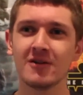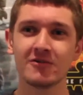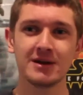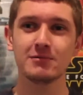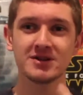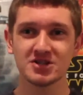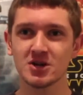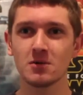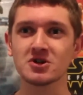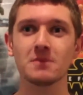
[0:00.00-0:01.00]
For me, Winter
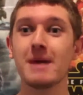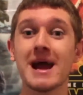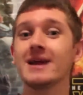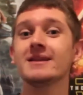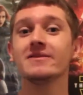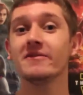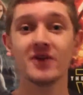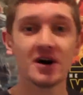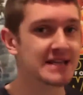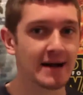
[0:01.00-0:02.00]
Soldier made the
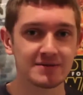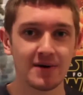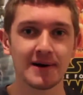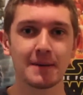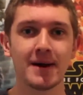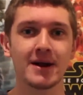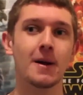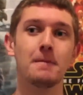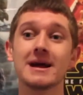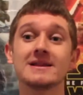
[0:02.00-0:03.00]
first Captain America
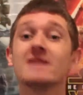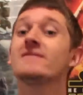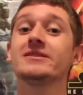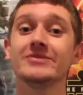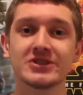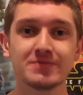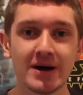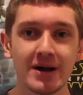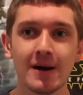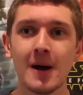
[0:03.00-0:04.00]
better, made the Avengers
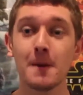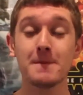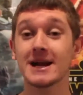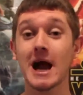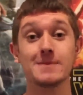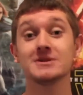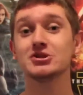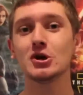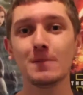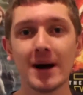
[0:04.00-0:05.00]
better, made Iron Man
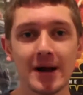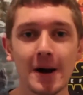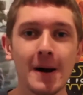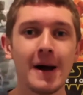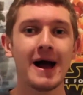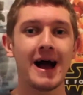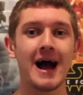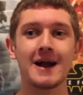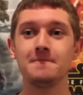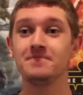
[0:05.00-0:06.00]
2 better,
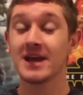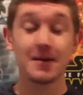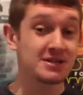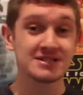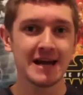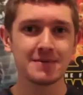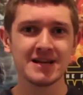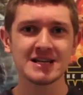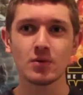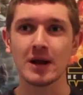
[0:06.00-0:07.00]
and it was the same with
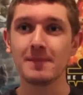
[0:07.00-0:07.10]
this one.